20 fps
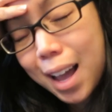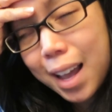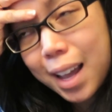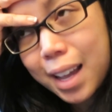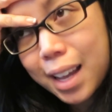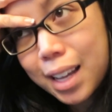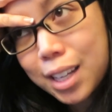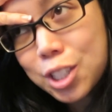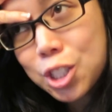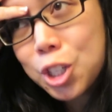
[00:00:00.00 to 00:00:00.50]

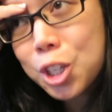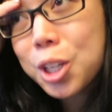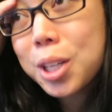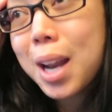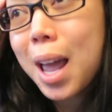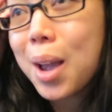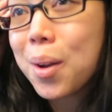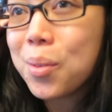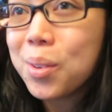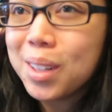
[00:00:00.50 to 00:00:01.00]
I took
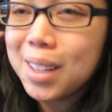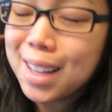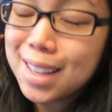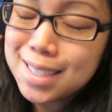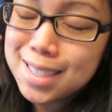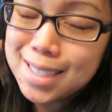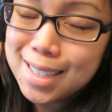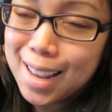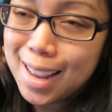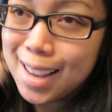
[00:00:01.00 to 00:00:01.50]
NyQuil
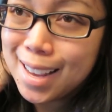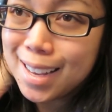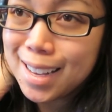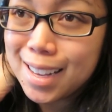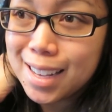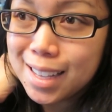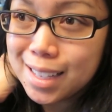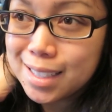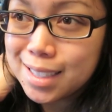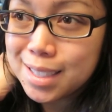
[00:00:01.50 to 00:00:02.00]
last night
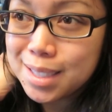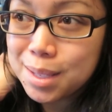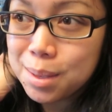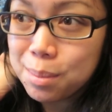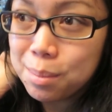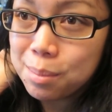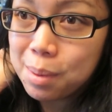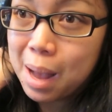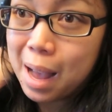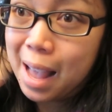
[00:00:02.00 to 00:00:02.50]
because
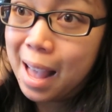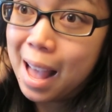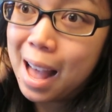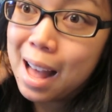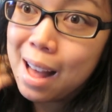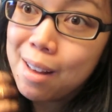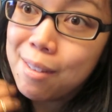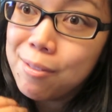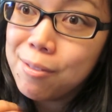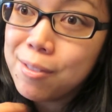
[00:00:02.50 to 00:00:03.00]
I
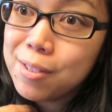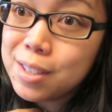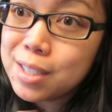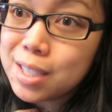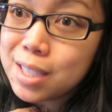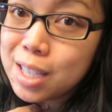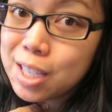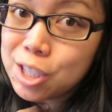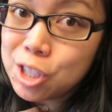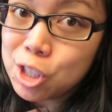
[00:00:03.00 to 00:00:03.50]
have
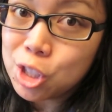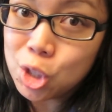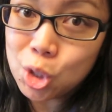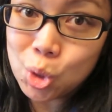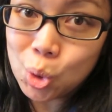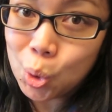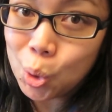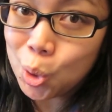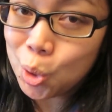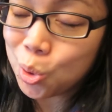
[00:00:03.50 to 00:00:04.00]
such a
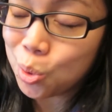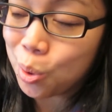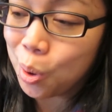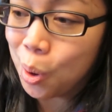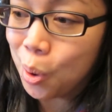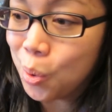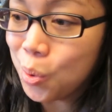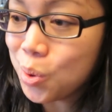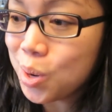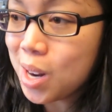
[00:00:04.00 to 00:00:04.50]
sore
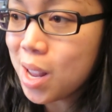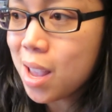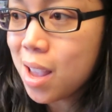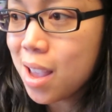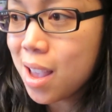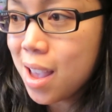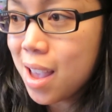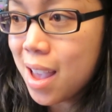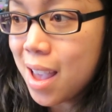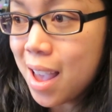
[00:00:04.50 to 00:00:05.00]
throat
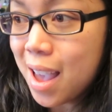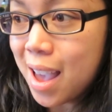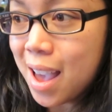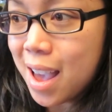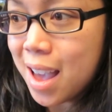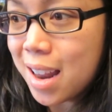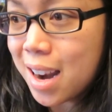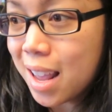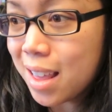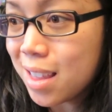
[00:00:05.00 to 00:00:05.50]

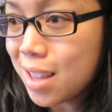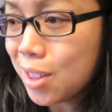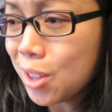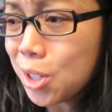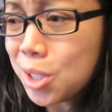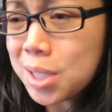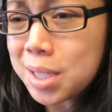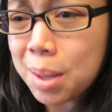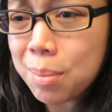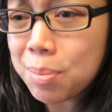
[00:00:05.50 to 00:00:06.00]
and I think
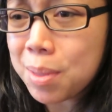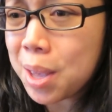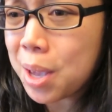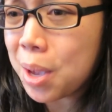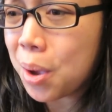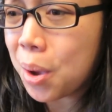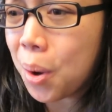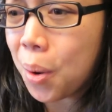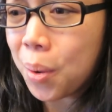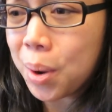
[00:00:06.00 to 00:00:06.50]
there's
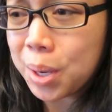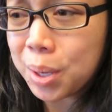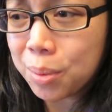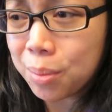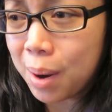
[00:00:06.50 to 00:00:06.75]
something going